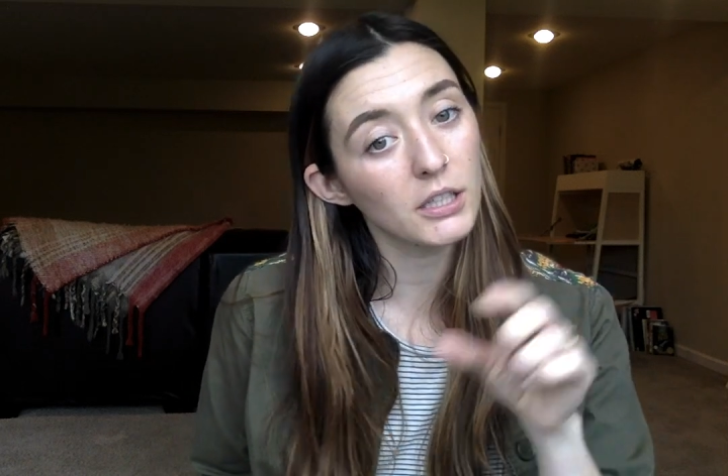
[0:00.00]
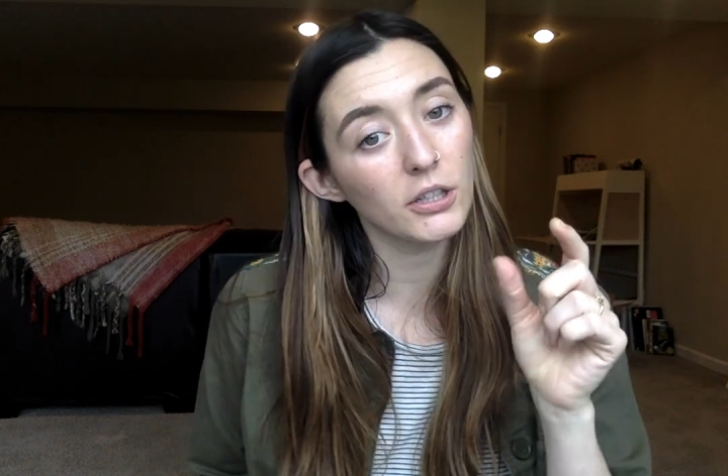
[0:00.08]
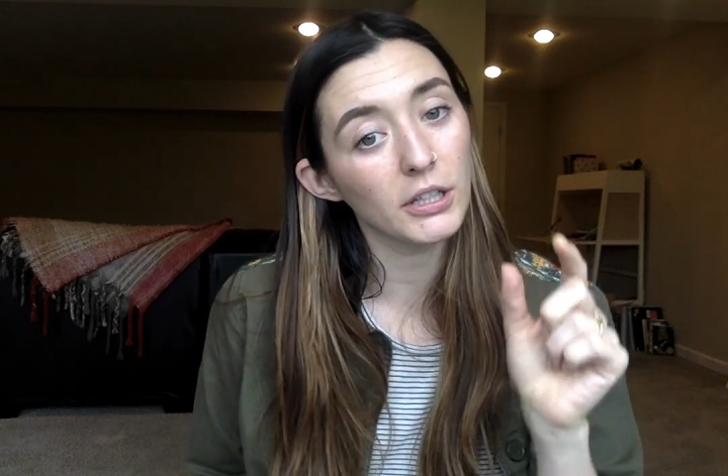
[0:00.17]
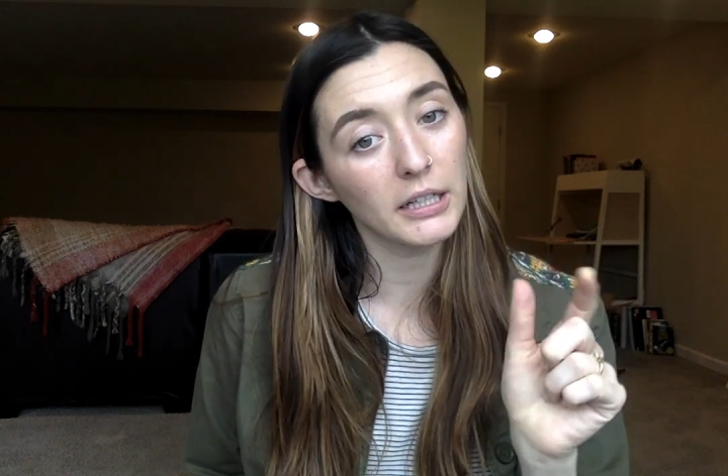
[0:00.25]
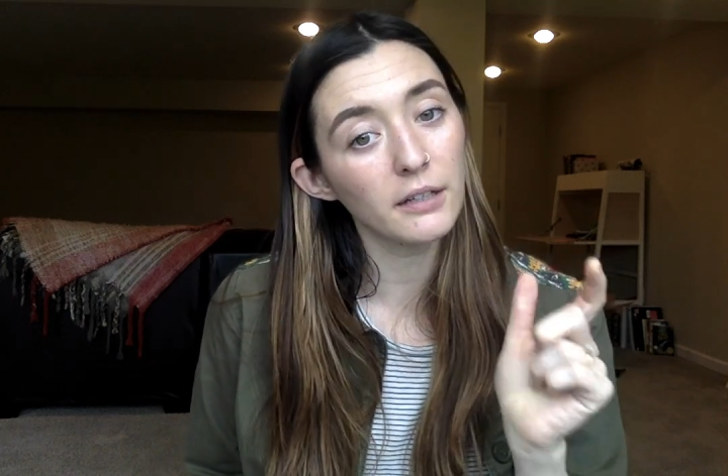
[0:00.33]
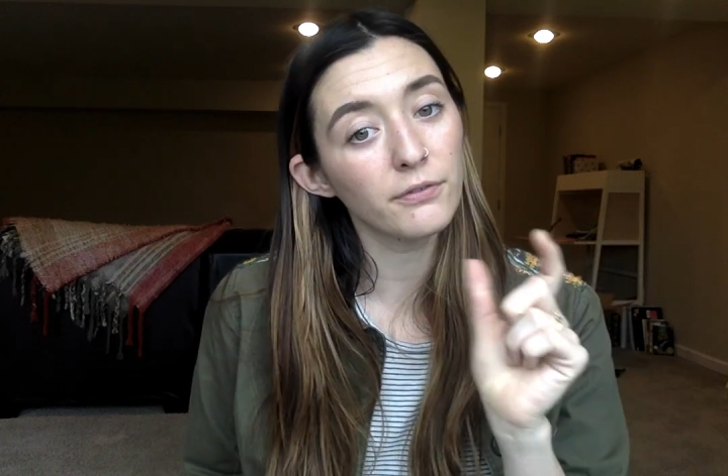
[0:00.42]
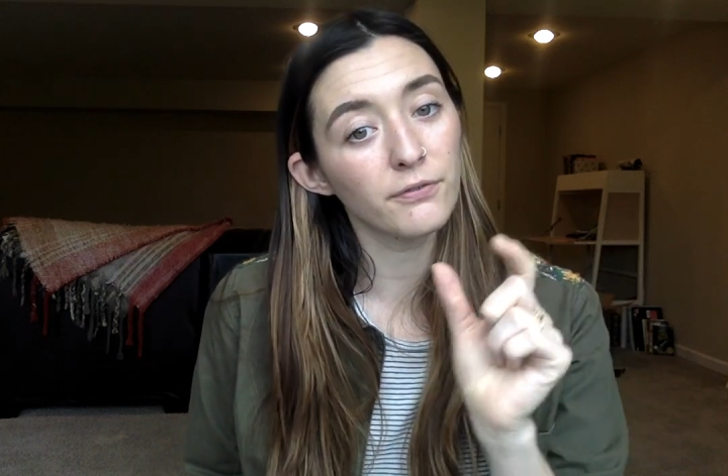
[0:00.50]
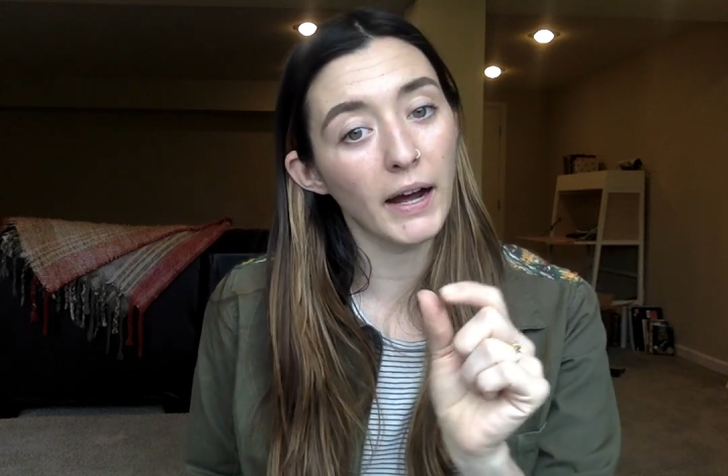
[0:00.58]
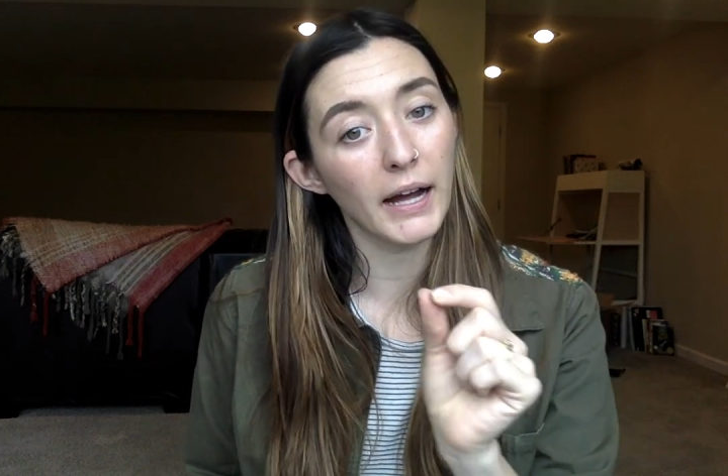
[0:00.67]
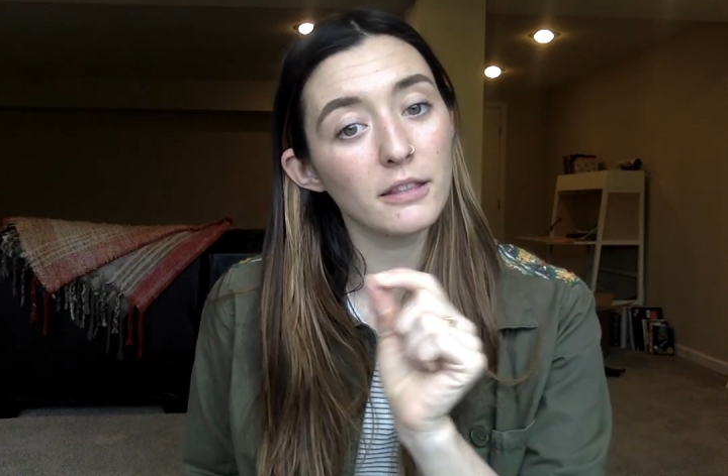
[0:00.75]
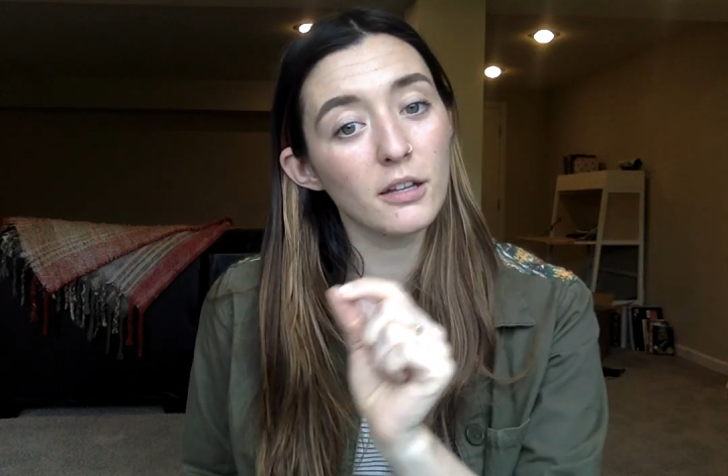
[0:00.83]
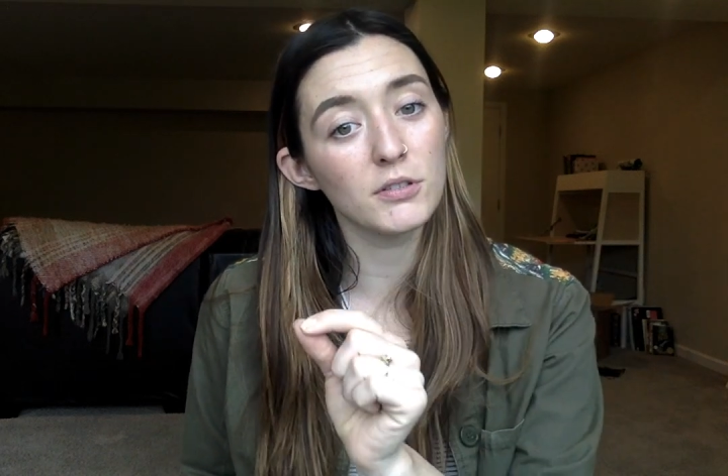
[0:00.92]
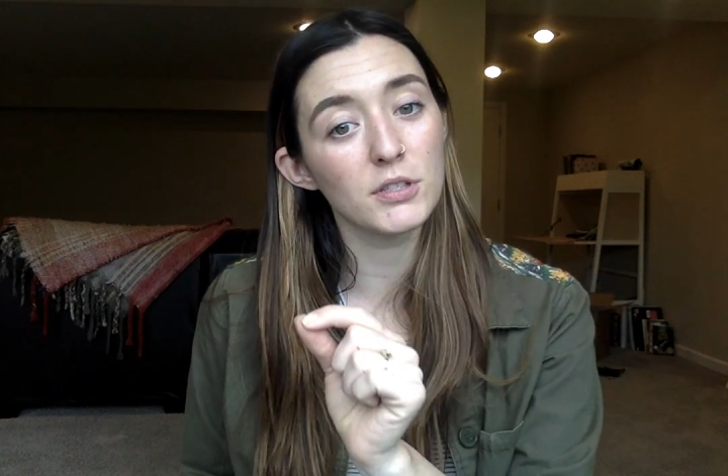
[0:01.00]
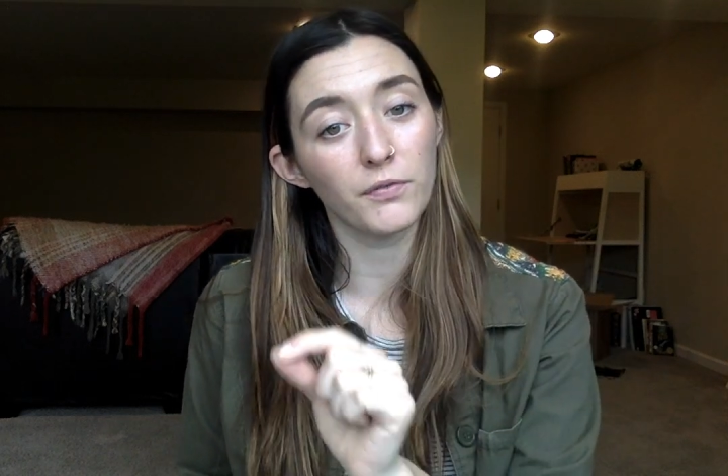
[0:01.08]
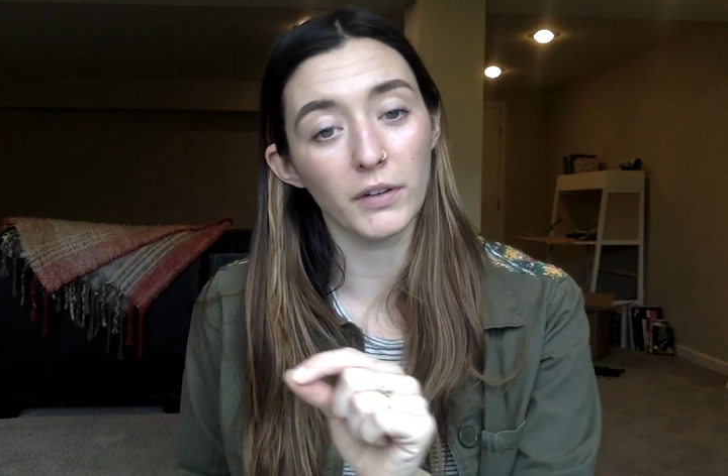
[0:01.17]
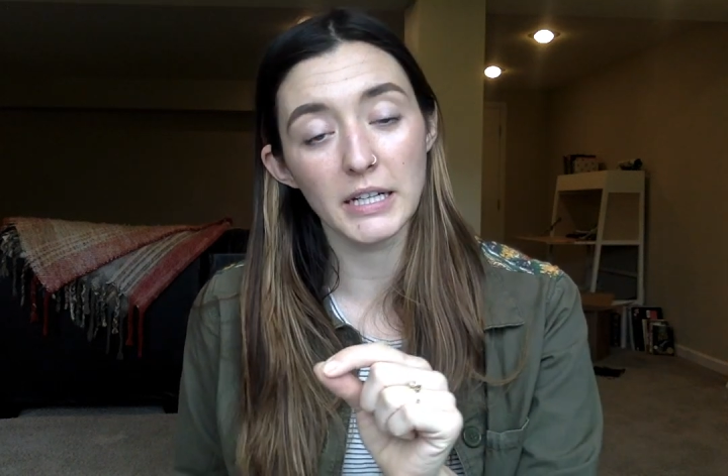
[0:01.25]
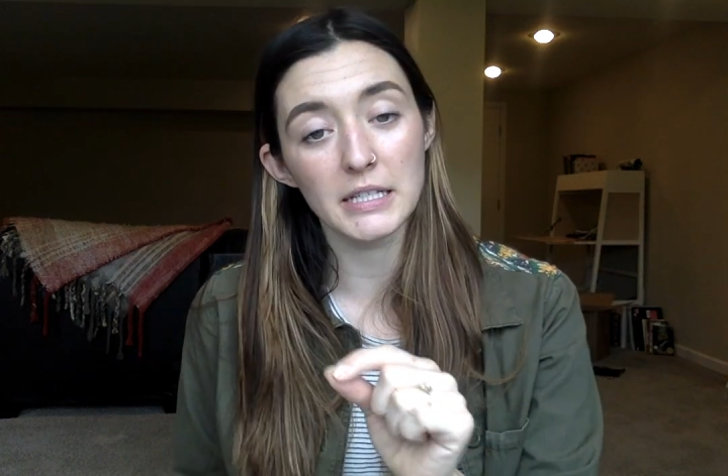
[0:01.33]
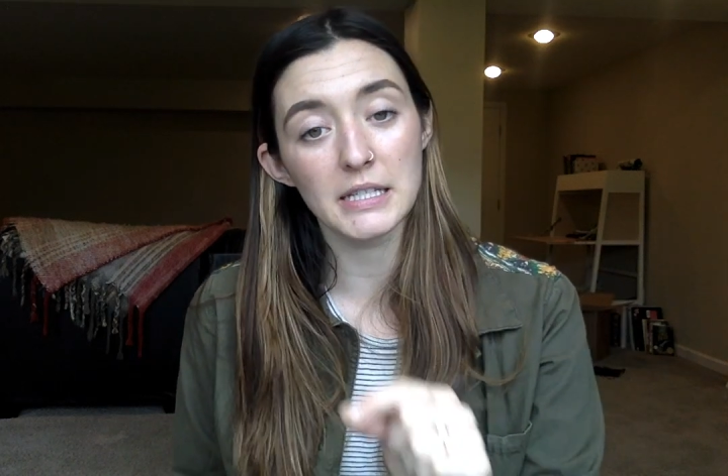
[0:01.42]
you're going to find those
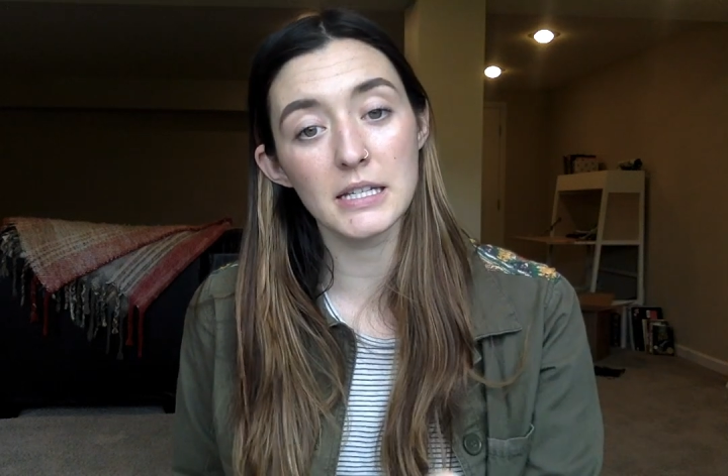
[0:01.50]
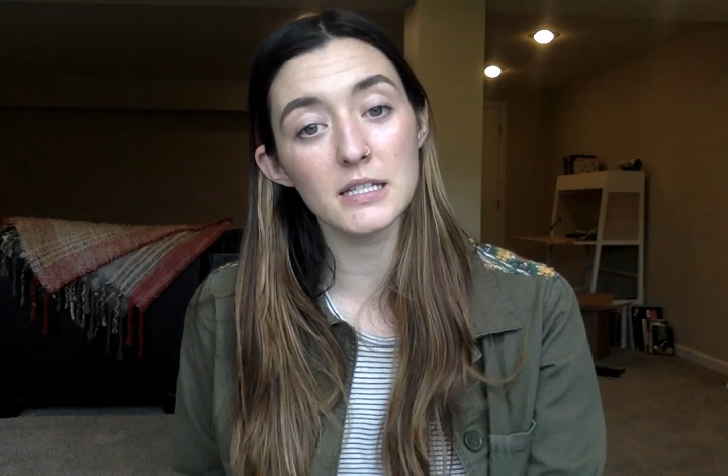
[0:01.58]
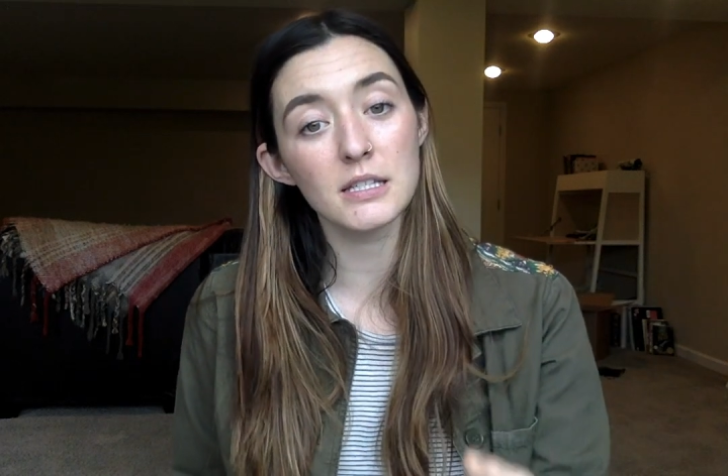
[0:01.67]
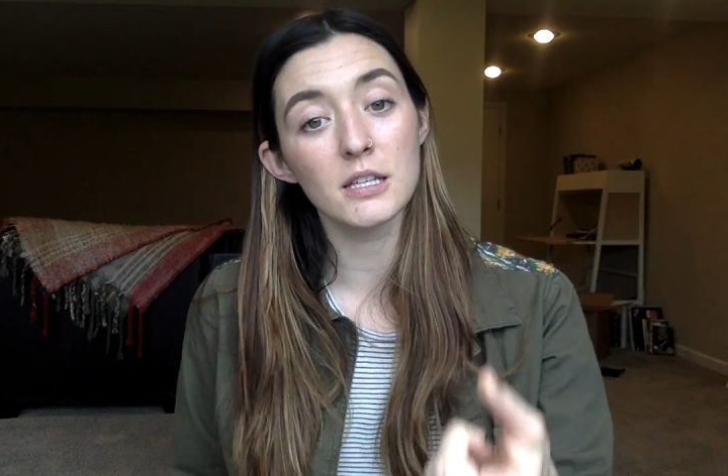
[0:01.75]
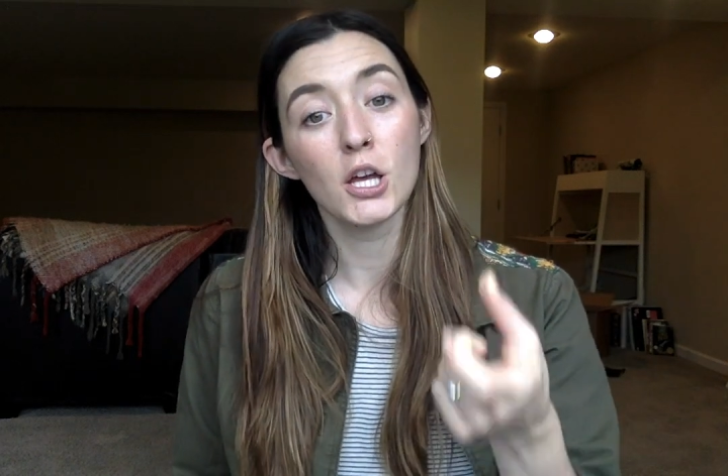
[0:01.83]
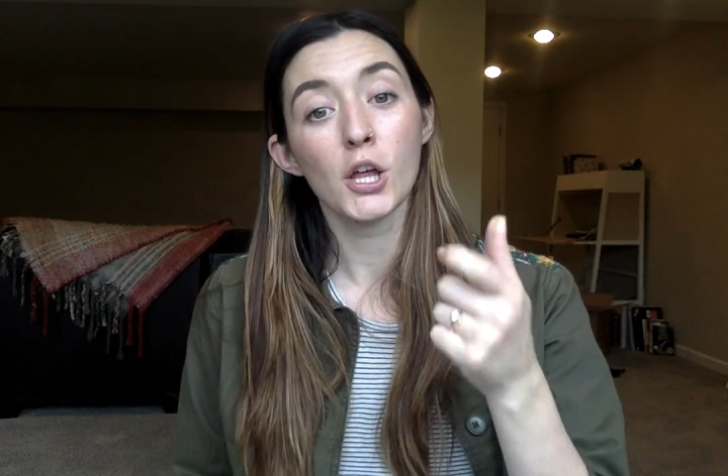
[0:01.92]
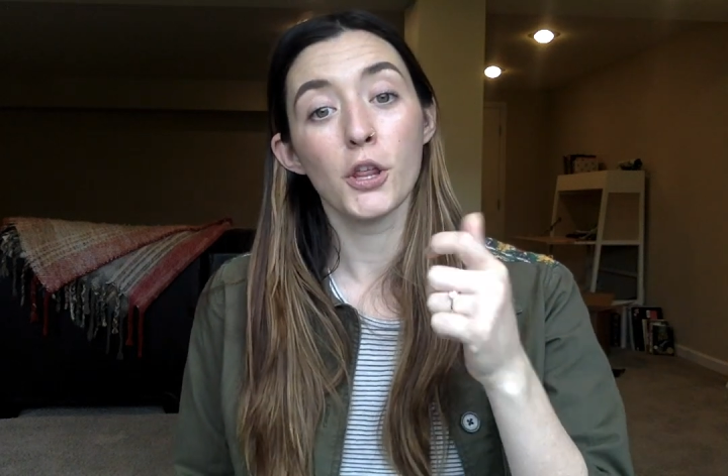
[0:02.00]
phrases